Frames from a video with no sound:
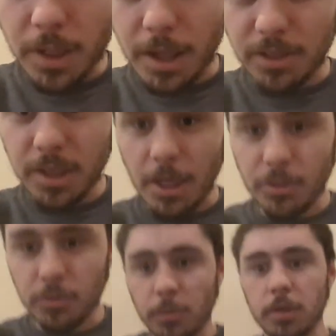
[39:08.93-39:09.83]
some
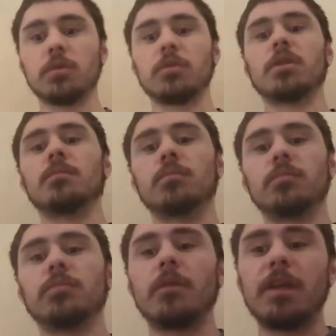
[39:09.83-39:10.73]
event like that, right?
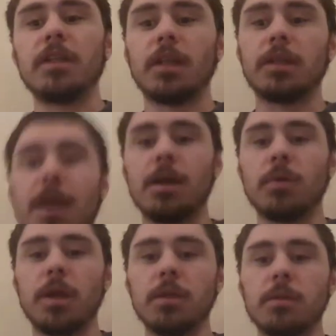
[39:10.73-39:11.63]
Like some
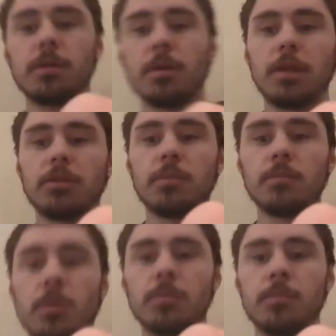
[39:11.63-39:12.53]

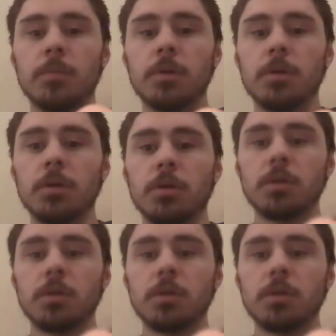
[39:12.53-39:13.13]
one of those, like,